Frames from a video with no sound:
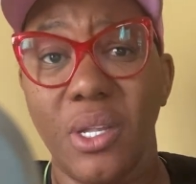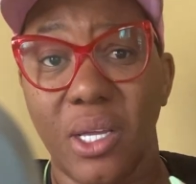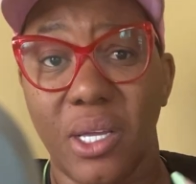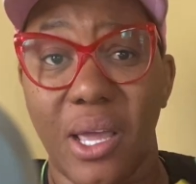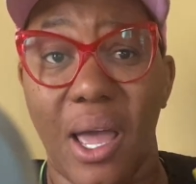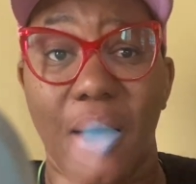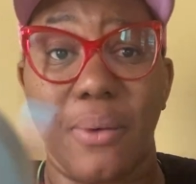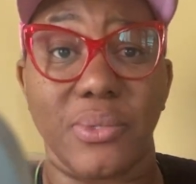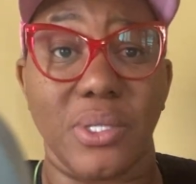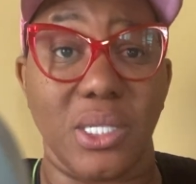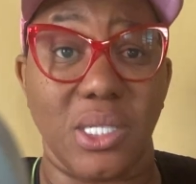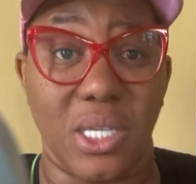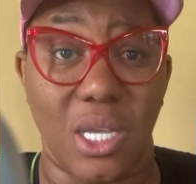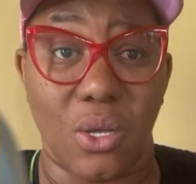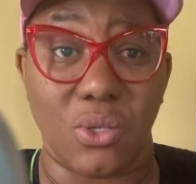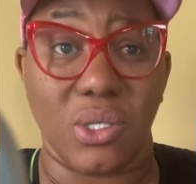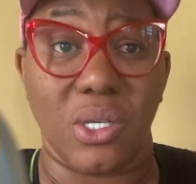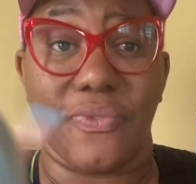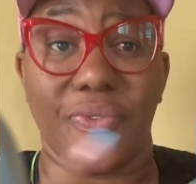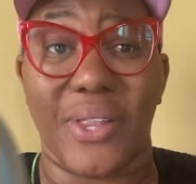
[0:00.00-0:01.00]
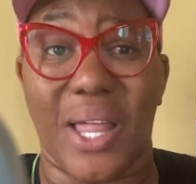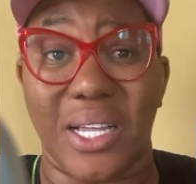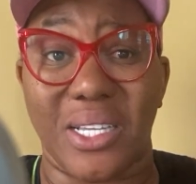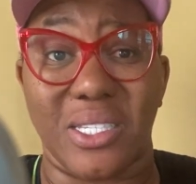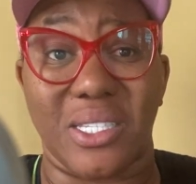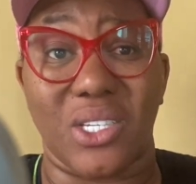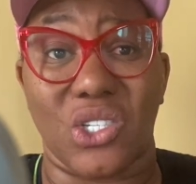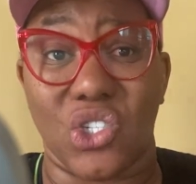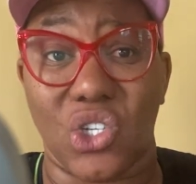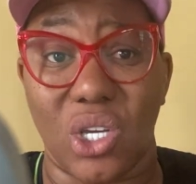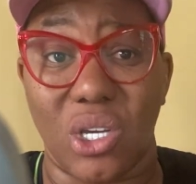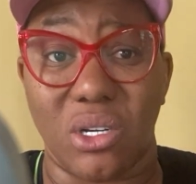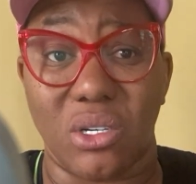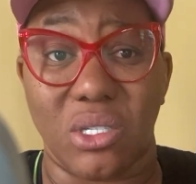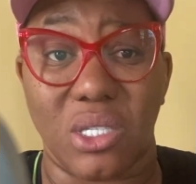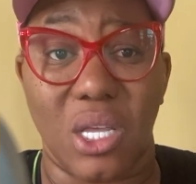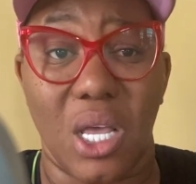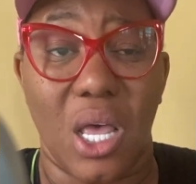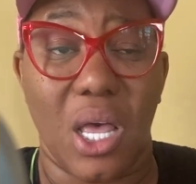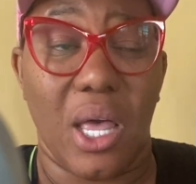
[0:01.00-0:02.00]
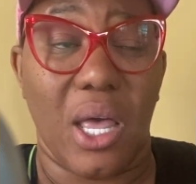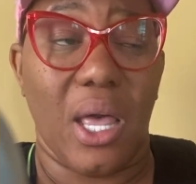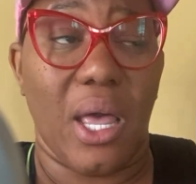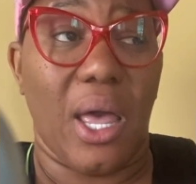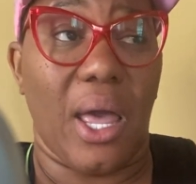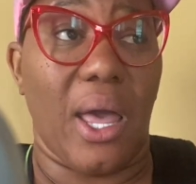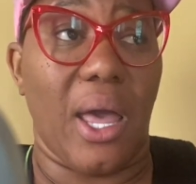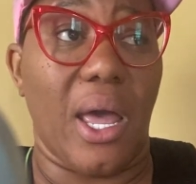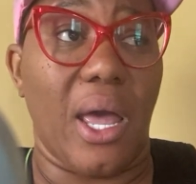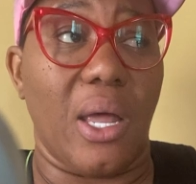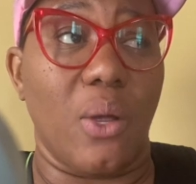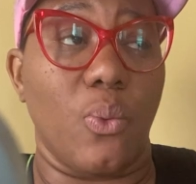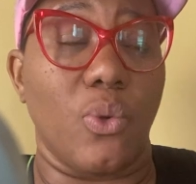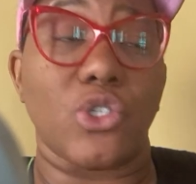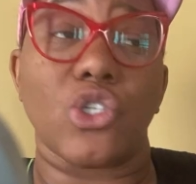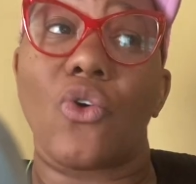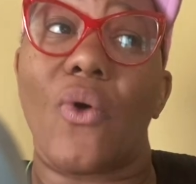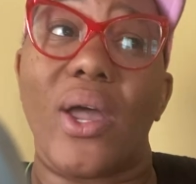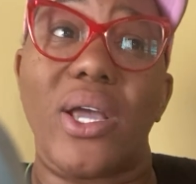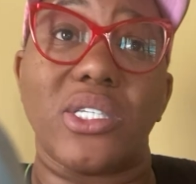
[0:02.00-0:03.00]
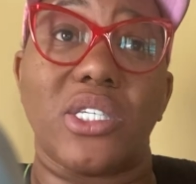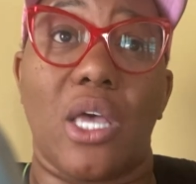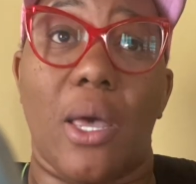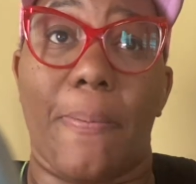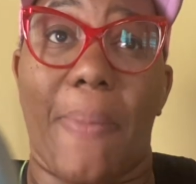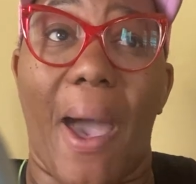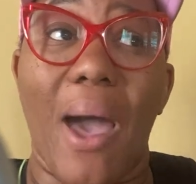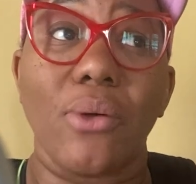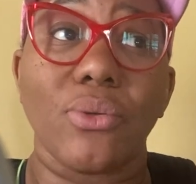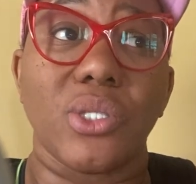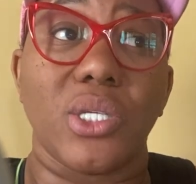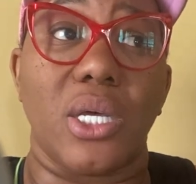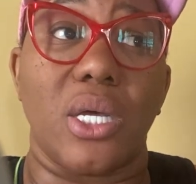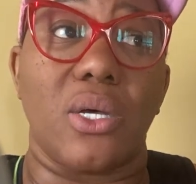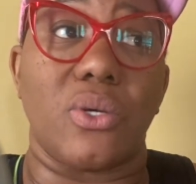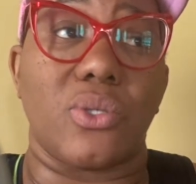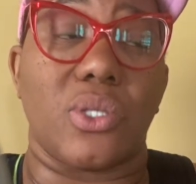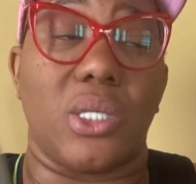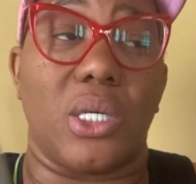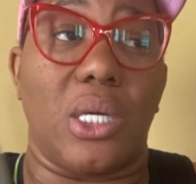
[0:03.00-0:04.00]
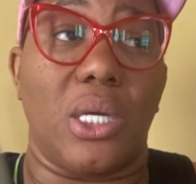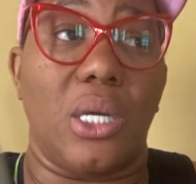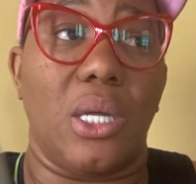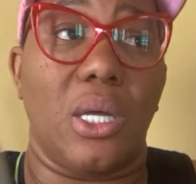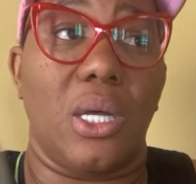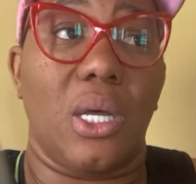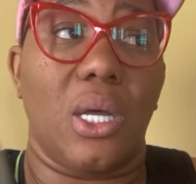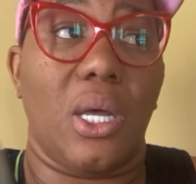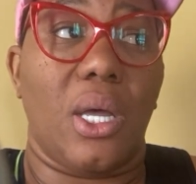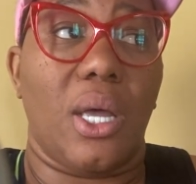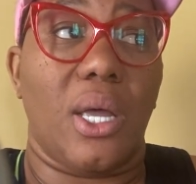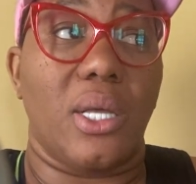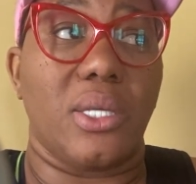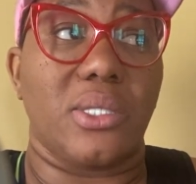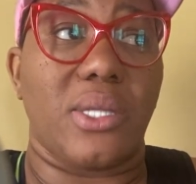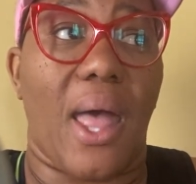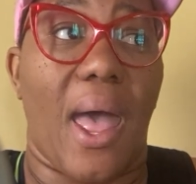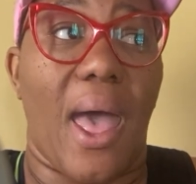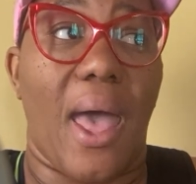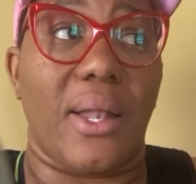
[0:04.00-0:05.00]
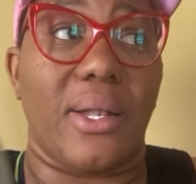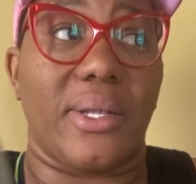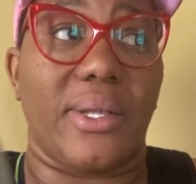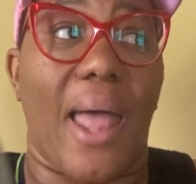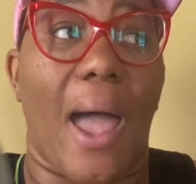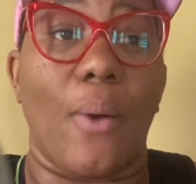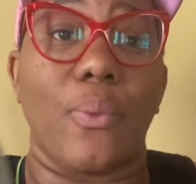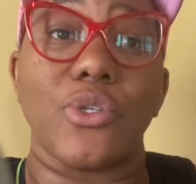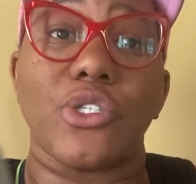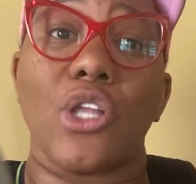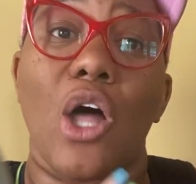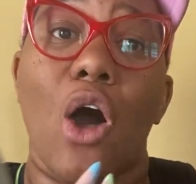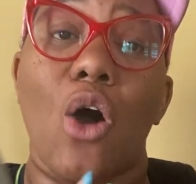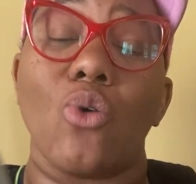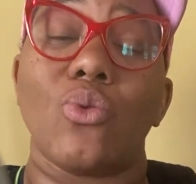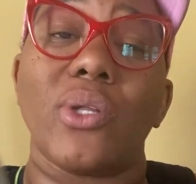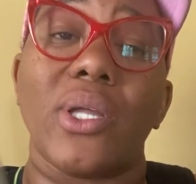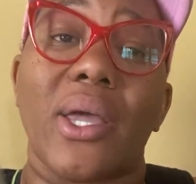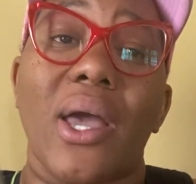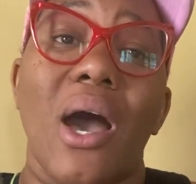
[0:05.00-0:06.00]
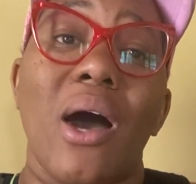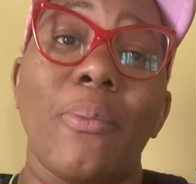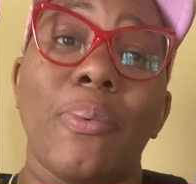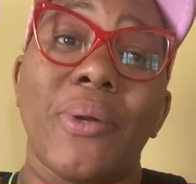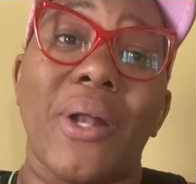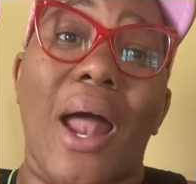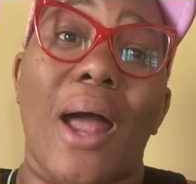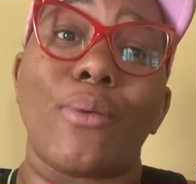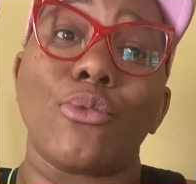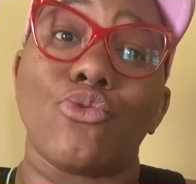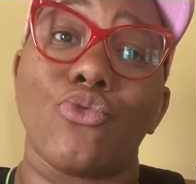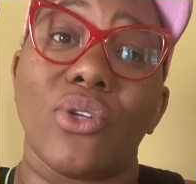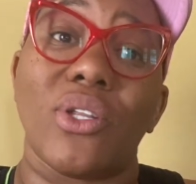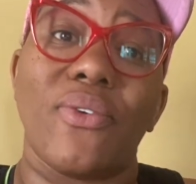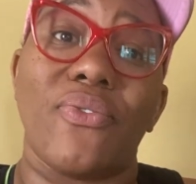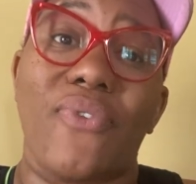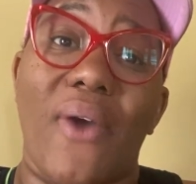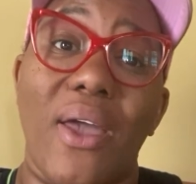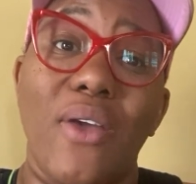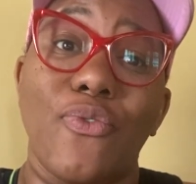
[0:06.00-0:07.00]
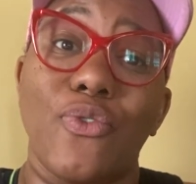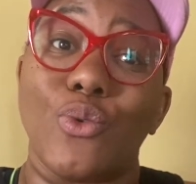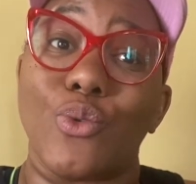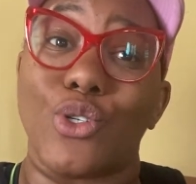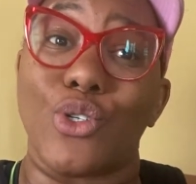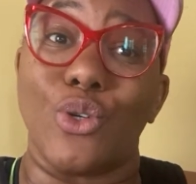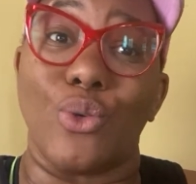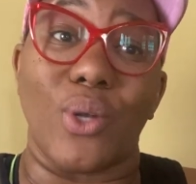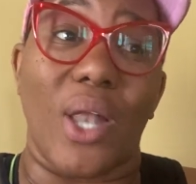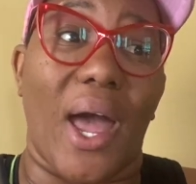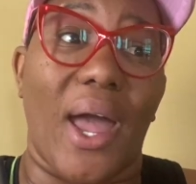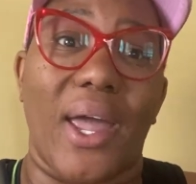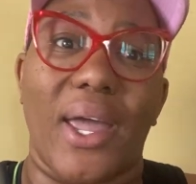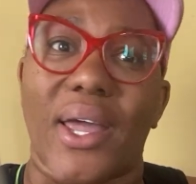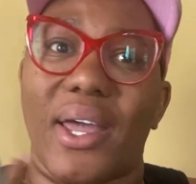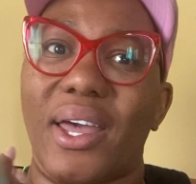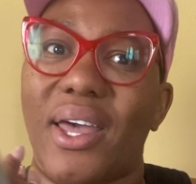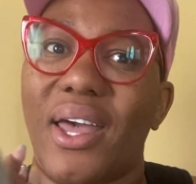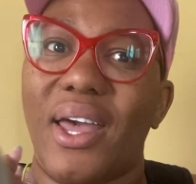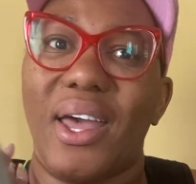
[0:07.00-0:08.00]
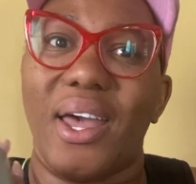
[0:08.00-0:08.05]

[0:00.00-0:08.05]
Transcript: yeah i was in tlc for like six years and what's crazy about tlc is that that was the only company i was really faithful to like